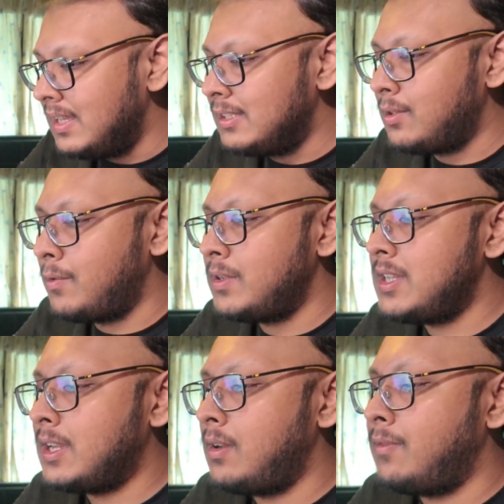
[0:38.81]
So if you want to
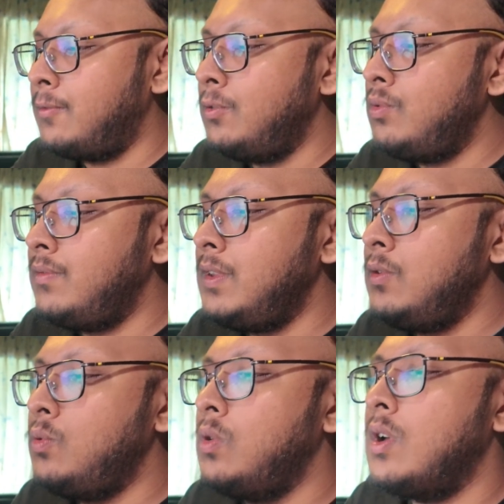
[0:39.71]
check out a full
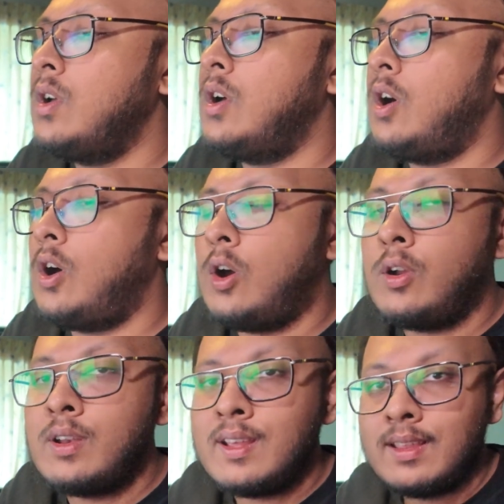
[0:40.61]
review
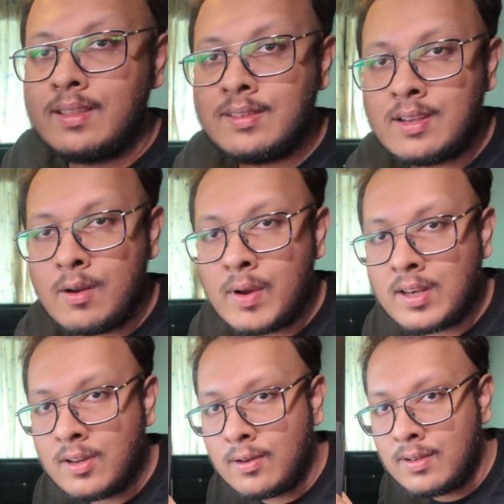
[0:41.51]
on this guy right
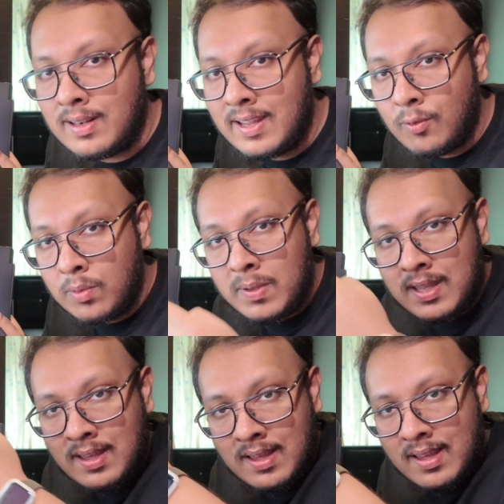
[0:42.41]
here, the link will be